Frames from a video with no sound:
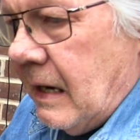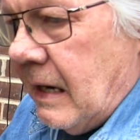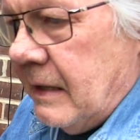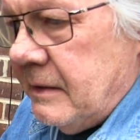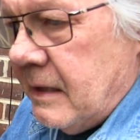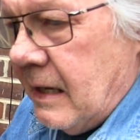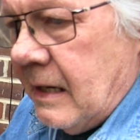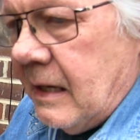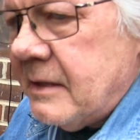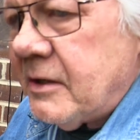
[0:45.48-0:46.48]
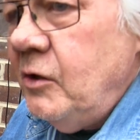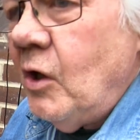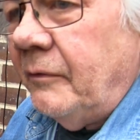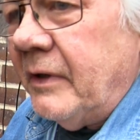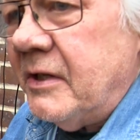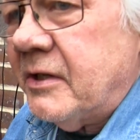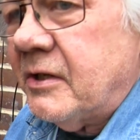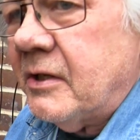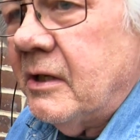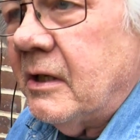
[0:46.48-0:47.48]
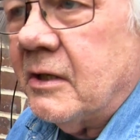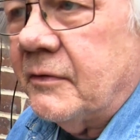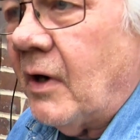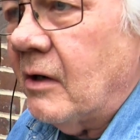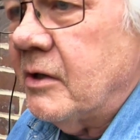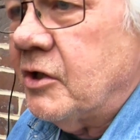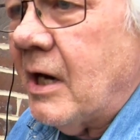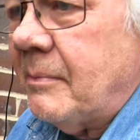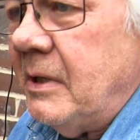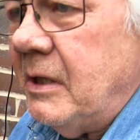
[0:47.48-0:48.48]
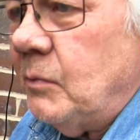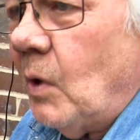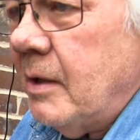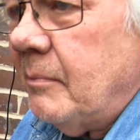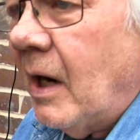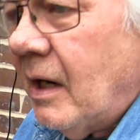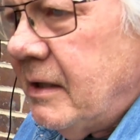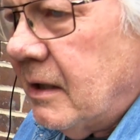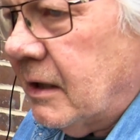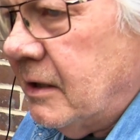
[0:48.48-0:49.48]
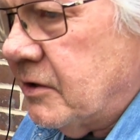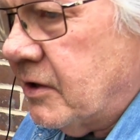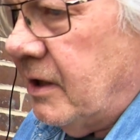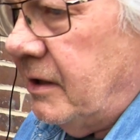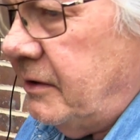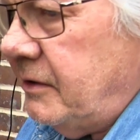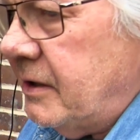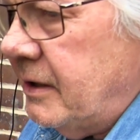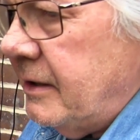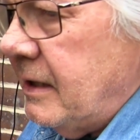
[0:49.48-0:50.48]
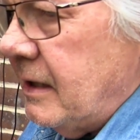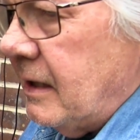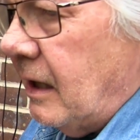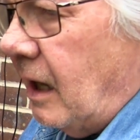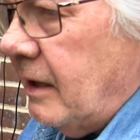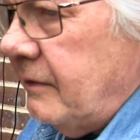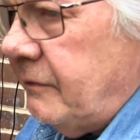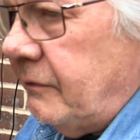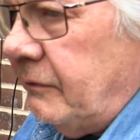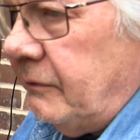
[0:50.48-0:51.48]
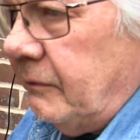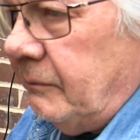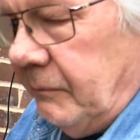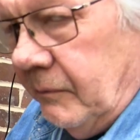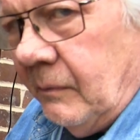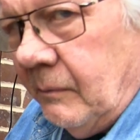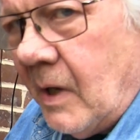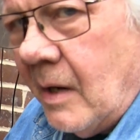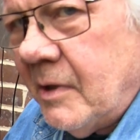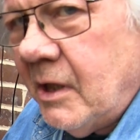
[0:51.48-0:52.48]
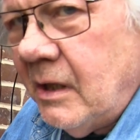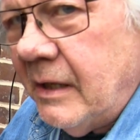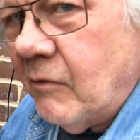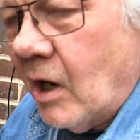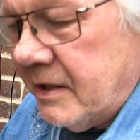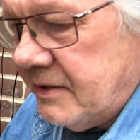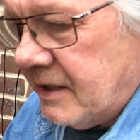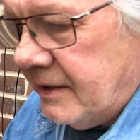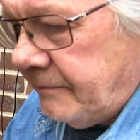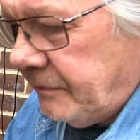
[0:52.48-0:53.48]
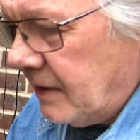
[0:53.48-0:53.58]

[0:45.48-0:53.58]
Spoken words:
And as a novice, as far as Japanese white pine are concerned, I'm an early riser.